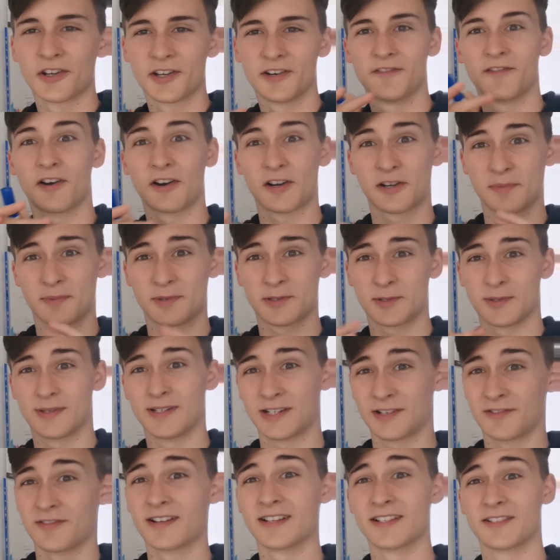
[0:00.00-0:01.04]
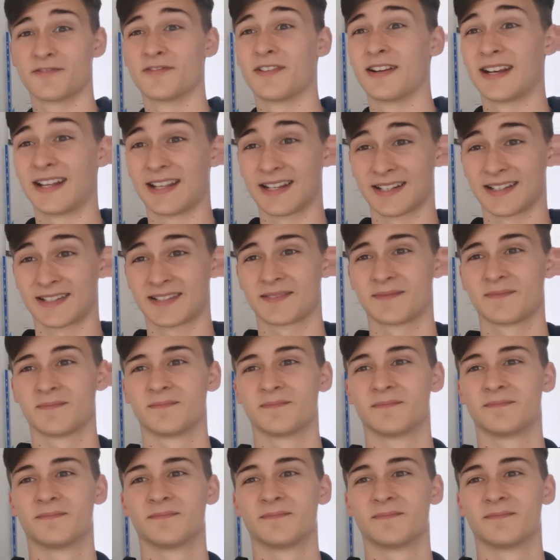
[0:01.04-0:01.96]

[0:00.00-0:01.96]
convert between degrees and radians.